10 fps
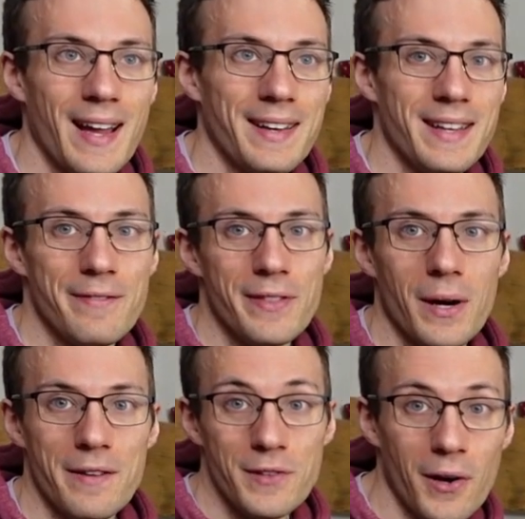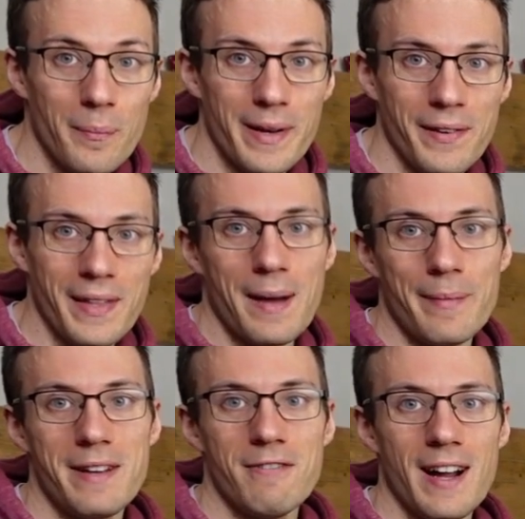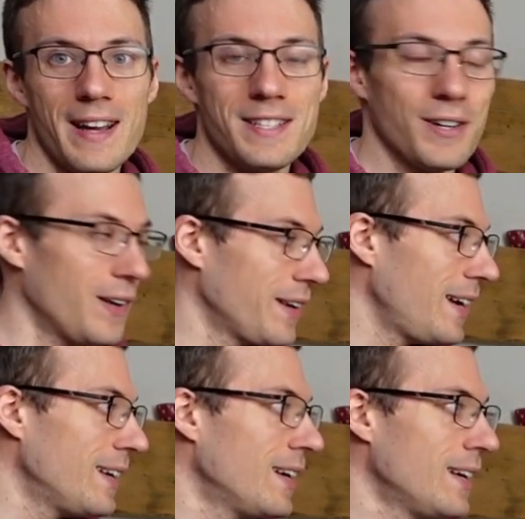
and even though I've not been on that many rides on it,